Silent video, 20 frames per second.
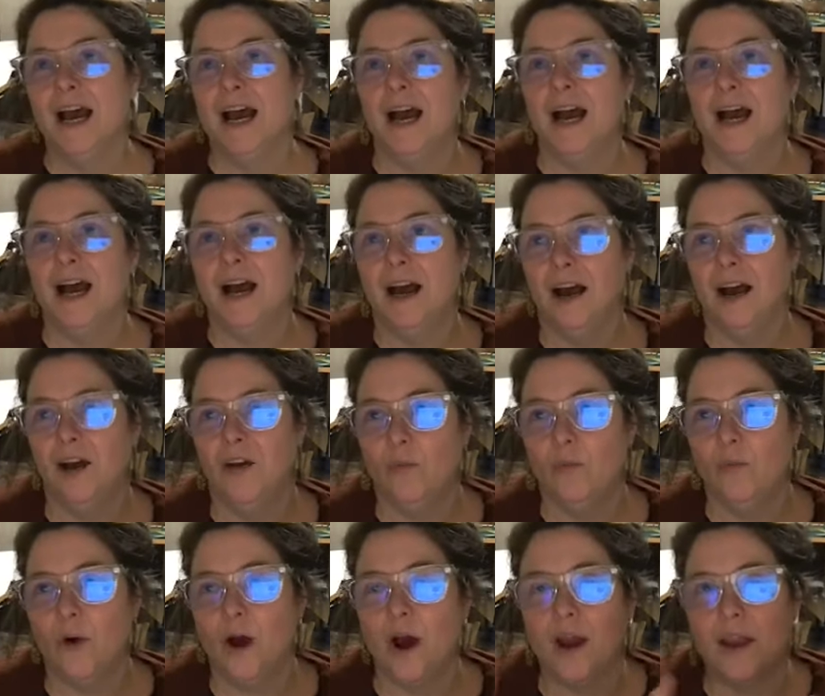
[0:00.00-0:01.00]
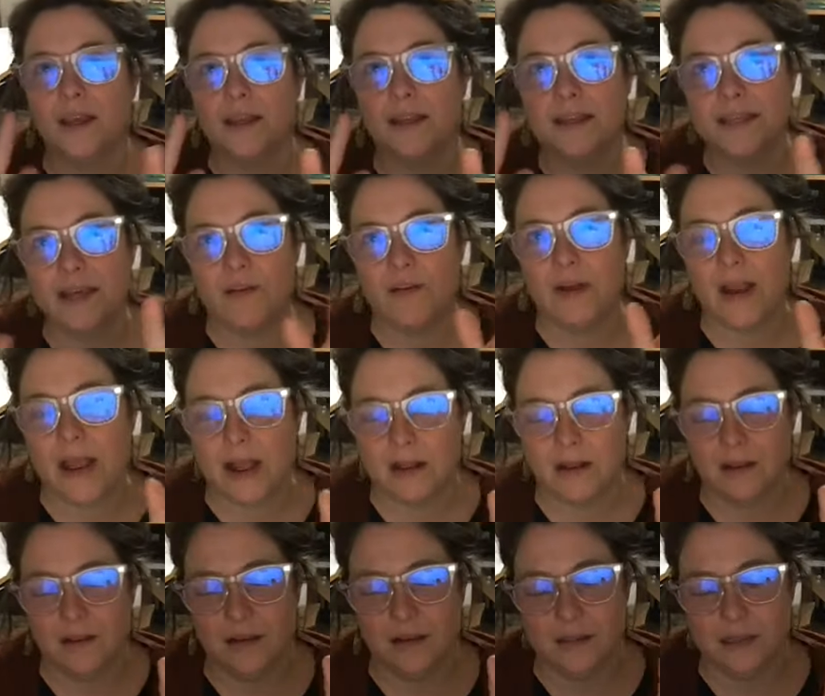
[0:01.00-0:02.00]
walking down
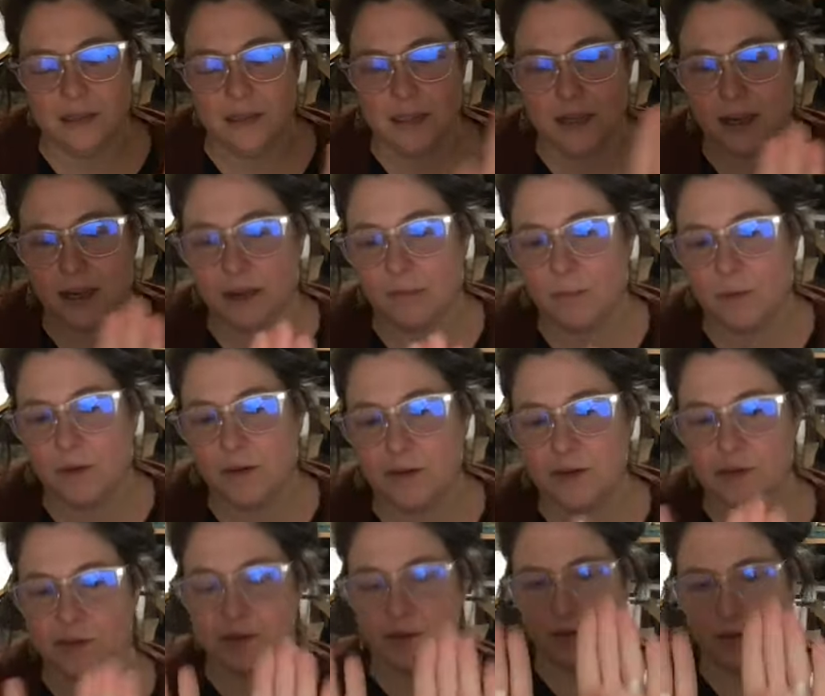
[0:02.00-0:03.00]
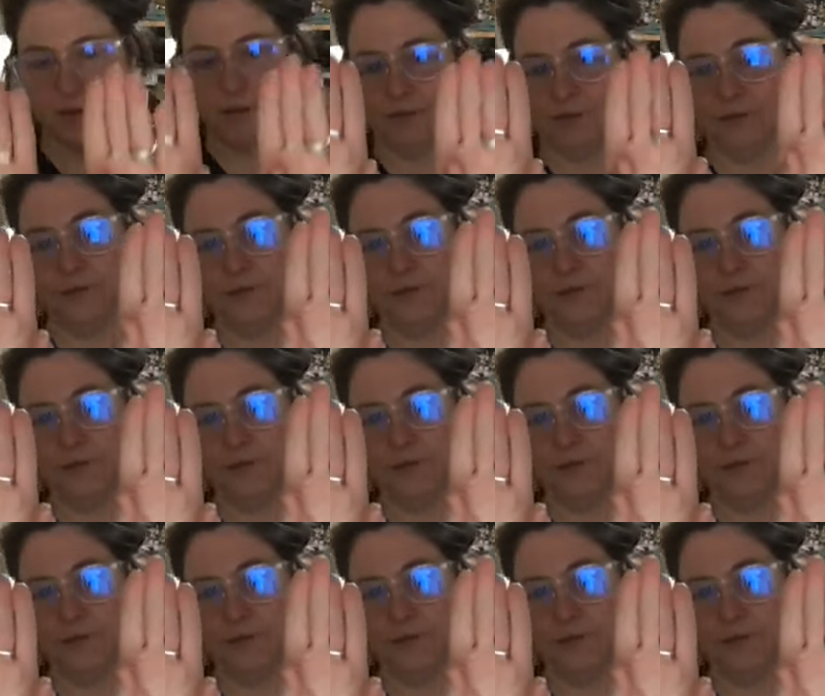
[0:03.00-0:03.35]
alleys and taking pictures of